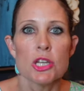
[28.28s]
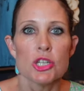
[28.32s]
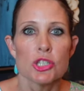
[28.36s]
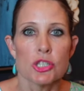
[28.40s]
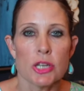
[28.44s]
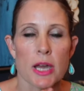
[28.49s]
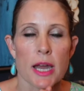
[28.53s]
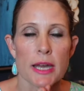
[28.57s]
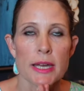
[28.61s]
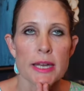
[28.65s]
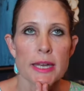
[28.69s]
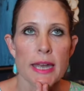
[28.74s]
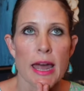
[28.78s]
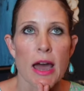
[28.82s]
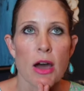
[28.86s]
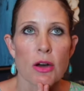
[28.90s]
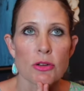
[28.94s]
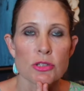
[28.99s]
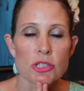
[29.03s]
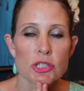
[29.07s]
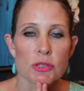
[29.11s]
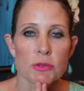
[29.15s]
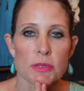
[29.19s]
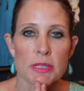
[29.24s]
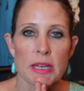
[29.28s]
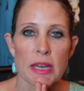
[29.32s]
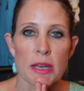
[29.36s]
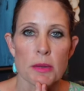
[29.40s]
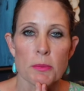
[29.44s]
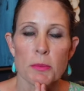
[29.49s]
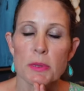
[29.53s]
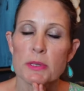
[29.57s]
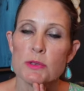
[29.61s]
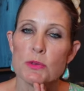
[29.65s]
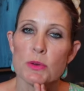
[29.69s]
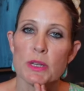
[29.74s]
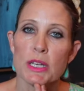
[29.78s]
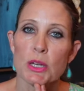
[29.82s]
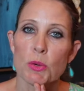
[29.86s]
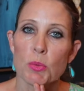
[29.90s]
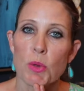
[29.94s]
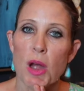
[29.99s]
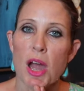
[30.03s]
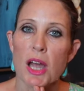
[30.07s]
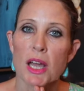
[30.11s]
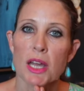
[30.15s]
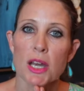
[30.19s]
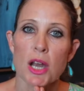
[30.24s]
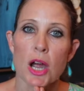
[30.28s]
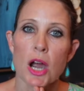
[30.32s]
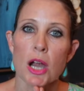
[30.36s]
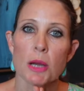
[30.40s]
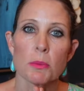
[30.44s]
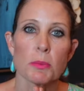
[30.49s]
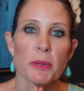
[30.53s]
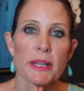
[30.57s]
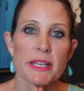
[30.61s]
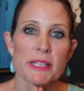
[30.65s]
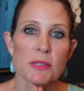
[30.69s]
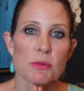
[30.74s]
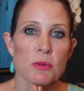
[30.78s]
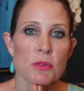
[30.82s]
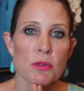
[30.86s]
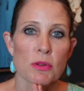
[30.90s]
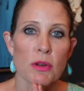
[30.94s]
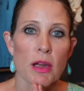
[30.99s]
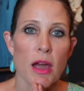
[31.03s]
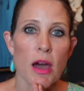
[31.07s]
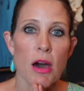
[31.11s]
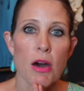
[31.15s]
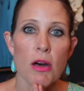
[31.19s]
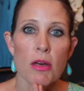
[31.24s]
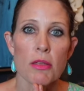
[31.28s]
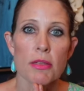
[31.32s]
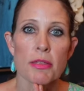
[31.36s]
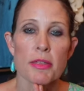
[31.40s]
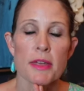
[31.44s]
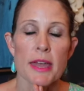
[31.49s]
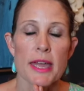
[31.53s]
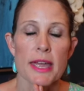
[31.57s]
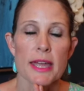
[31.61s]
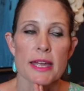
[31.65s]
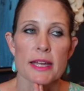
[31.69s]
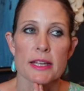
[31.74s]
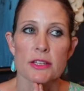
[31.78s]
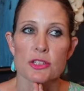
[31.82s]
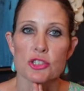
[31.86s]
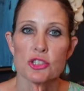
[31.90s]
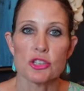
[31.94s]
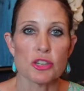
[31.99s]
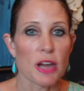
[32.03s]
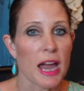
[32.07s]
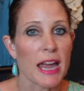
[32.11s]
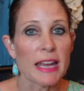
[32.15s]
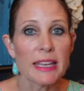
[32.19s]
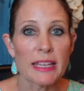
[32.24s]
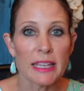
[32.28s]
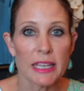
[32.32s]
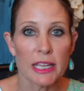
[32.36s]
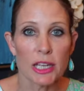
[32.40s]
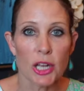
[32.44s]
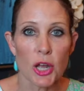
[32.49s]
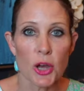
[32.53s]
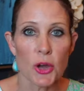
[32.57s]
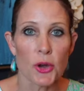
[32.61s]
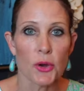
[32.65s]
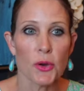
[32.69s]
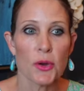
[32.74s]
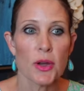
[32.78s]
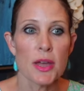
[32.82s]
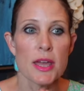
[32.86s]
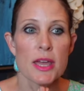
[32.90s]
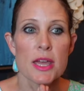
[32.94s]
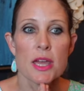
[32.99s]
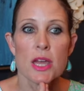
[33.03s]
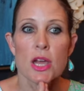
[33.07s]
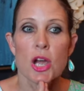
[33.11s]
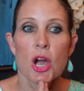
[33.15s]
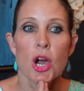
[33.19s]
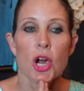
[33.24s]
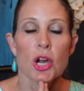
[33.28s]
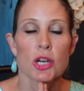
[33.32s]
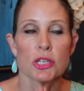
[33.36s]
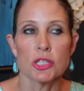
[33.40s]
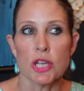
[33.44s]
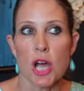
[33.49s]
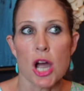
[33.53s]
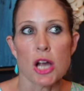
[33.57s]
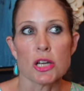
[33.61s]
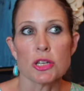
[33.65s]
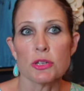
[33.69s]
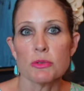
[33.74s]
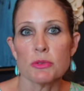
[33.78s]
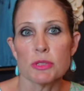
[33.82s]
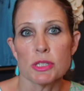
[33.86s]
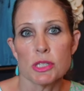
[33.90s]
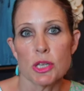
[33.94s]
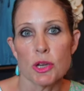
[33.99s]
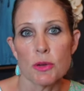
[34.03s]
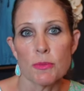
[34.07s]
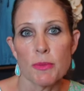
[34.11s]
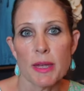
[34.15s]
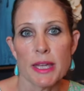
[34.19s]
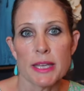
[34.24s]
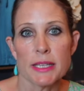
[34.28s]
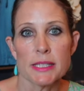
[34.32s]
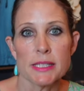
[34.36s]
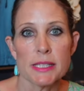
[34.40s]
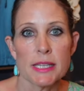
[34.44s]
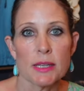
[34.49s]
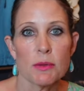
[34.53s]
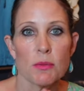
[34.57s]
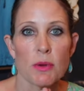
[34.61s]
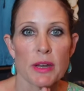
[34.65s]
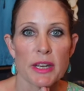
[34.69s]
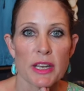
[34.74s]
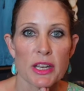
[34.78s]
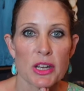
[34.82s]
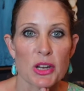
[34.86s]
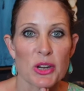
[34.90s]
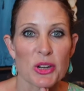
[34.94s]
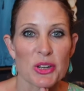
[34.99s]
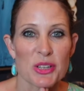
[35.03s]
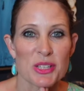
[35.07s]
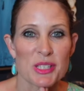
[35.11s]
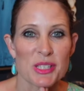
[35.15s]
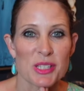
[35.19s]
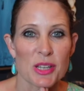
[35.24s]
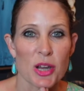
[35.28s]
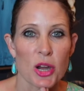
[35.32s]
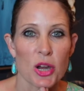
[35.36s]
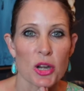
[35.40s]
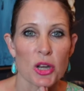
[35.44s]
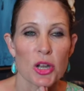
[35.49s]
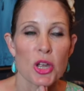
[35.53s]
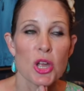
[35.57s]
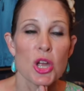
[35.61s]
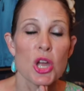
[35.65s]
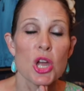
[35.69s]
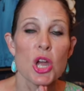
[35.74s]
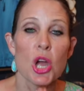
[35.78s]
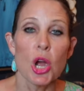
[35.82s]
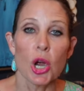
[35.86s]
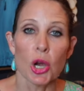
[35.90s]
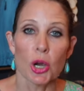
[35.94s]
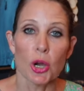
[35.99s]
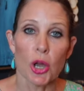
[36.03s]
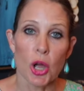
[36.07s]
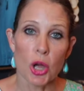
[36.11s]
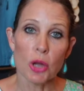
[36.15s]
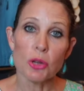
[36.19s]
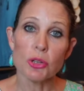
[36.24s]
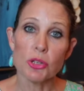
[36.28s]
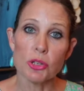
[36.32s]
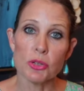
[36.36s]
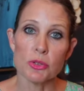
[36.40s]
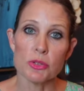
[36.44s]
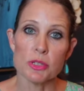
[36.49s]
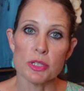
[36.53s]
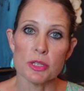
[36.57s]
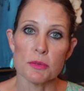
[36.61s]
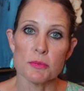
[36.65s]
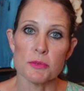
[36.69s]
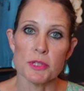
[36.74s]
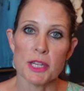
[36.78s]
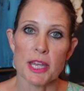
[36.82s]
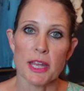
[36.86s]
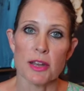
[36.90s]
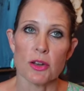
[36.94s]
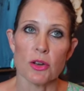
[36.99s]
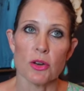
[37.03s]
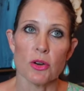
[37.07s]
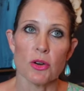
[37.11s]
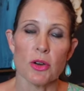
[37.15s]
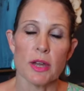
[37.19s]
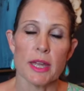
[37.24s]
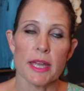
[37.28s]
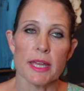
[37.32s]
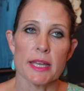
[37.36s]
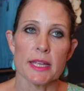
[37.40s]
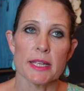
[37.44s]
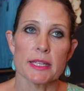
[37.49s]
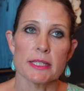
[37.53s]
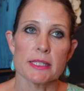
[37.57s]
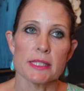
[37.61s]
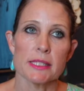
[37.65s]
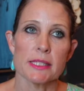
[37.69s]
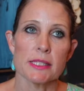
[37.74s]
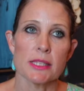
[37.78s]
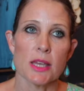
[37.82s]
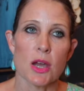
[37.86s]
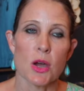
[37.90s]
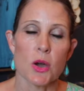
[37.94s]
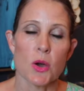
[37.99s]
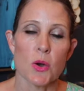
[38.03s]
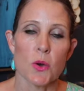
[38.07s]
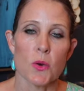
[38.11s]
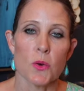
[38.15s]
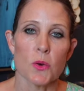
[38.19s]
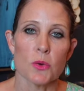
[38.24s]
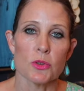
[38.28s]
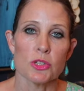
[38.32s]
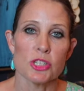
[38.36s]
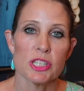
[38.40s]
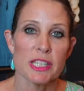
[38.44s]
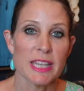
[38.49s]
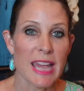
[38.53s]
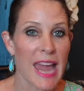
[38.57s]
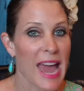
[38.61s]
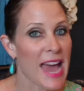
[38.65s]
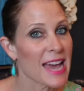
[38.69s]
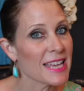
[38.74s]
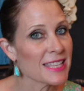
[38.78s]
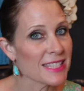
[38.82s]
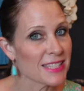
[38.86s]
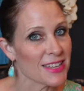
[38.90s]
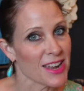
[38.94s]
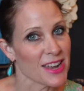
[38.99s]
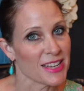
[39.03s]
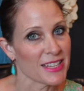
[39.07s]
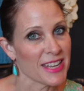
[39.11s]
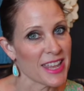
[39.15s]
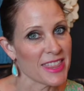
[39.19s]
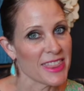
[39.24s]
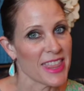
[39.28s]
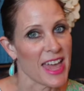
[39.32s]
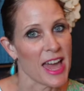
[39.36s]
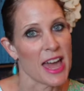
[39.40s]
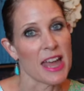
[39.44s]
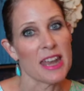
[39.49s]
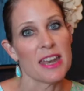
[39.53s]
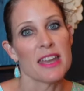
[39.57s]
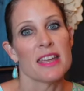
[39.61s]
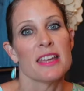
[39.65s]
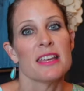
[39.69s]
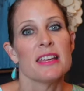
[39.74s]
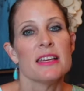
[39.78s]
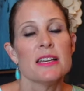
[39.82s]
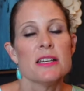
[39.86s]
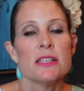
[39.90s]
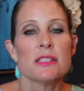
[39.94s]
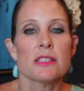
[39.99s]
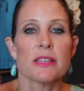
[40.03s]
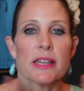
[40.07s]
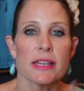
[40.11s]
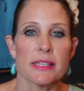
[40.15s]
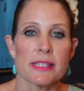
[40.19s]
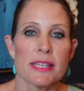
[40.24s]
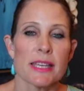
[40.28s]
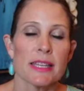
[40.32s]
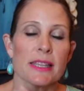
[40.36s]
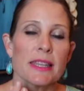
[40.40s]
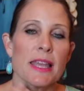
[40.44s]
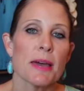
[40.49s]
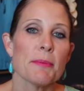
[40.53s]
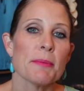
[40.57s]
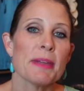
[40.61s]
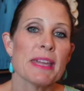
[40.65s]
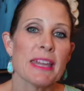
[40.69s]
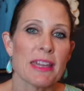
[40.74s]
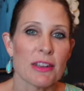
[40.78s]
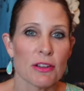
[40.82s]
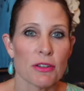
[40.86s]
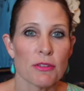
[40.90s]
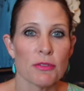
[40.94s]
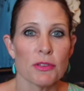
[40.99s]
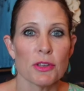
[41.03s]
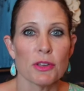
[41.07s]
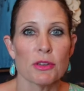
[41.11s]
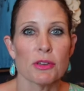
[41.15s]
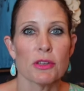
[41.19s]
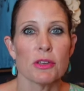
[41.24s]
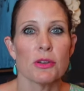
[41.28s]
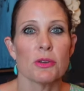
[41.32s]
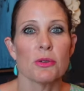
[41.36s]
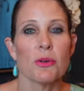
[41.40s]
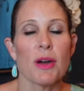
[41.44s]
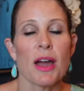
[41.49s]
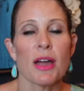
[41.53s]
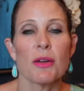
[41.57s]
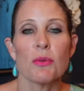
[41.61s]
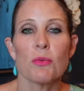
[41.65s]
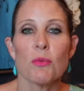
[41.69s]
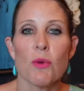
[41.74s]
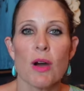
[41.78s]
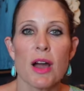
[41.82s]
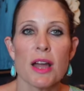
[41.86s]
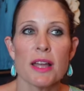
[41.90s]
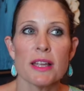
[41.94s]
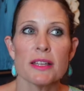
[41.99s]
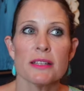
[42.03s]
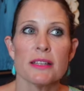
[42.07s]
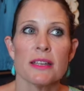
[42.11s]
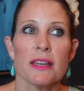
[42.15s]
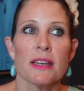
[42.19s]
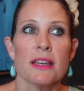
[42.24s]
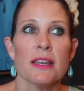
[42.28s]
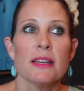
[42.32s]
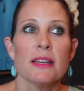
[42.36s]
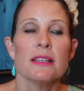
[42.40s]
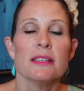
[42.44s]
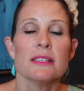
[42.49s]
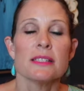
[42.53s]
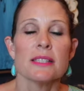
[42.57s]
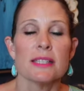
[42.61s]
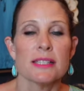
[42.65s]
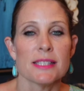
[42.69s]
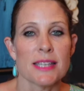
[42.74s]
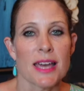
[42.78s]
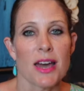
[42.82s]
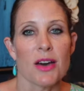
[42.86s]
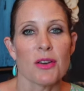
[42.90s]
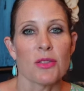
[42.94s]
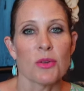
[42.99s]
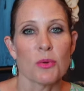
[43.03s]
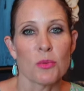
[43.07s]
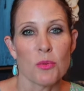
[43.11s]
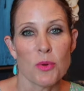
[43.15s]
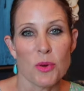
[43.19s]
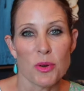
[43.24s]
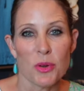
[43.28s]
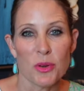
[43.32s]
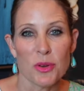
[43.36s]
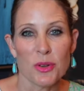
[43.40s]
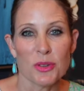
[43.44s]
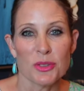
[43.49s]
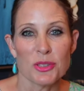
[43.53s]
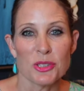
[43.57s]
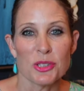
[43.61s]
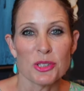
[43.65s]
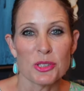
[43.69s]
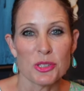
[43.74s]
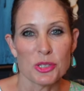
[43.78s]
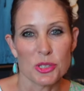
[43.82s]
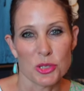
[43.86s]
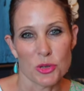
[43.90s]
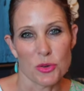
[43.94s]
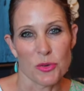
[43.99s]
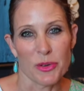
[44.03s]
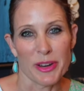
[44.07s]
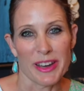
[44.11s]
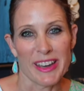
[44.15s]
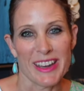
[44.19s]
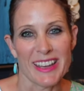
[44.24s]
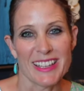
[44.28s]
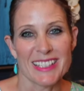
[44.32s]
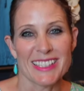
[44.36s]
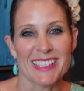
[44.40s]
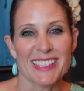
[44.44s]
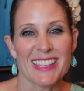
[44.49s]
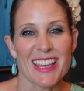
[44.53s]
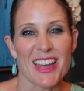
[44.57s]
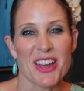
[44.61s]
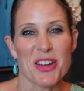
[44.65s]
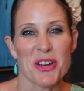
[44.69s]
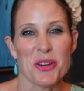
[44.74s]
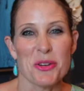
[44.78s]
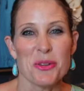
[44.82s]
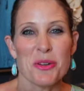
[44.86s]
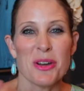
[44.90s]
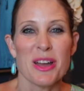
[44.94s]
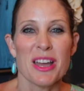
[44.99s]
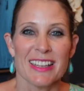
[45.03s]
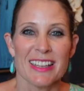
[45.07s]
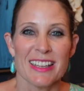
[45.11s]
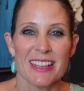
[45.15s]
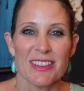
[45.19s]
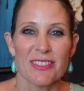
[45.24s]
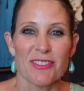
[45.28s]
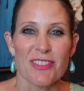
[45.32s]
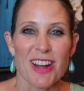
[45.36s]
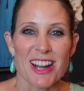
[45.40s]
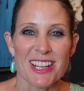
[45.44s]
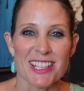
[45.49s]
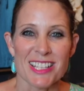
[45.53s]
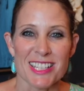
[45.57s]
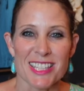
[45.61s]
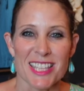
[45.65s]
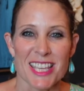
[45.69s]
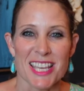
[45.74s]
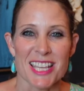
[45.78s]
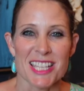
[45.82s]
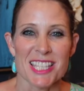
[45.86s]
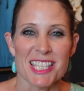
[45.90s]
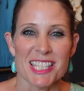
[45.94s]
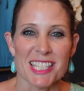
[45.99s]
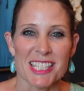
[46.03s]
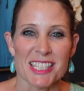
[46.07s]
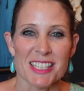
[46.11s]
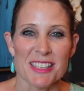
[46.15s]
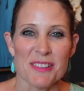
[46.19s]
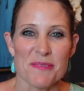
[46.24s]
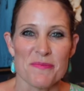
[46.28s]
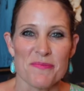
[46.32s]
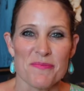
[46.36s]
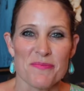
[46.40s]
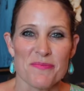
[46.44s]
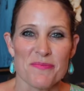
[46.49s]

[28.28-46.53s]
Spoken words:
tried it out. She was kind of between a rock and a hard place with her health and tried keto. Her doctor was so amazed he wanted her to start her own YouTube channel, and so she has not done that. So I said, let me interview you. I want to tell the world your story. So watch this.